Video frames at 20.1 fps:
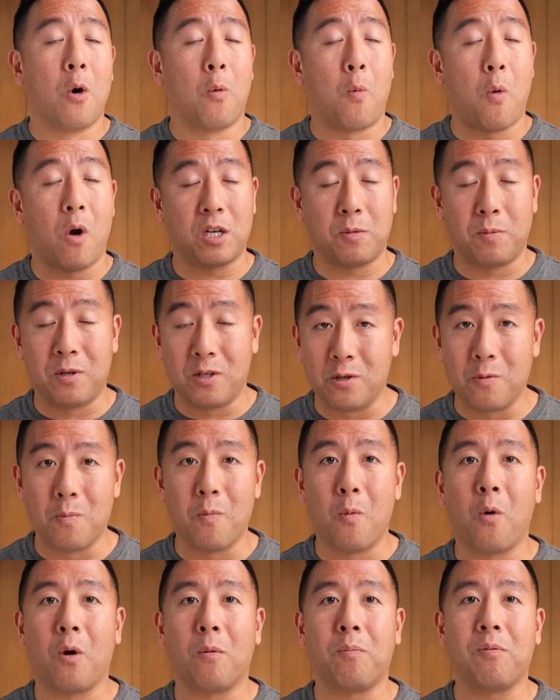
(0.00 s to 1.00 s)
watch me do
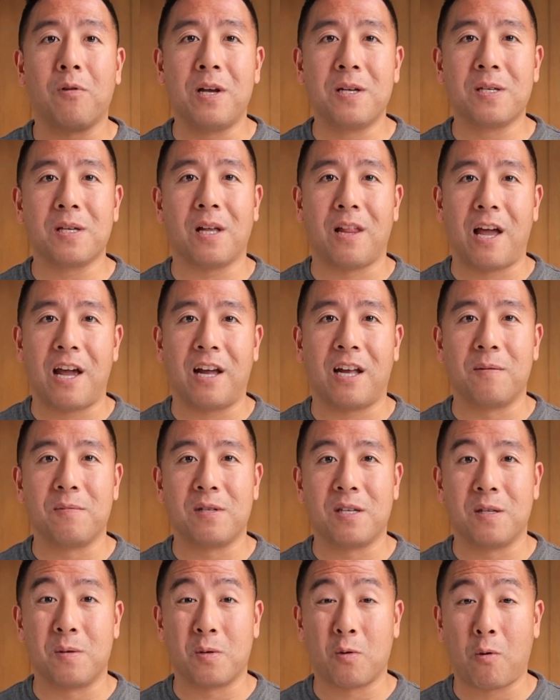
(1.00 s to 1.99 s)
more, please like and
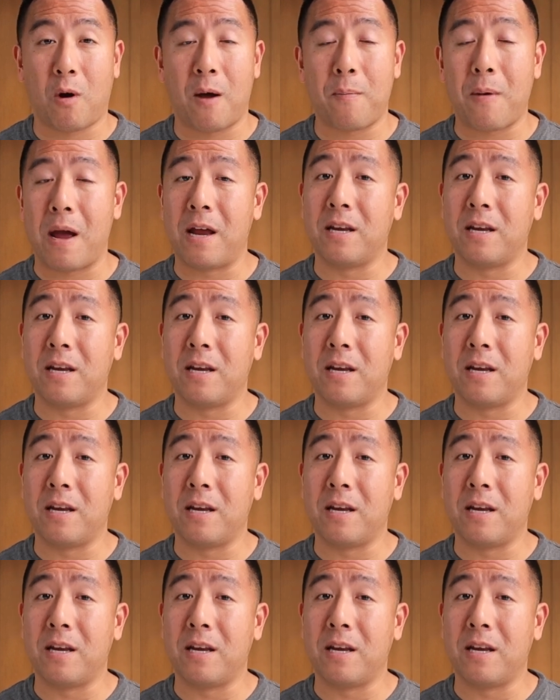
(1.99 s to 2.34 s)
subscribe,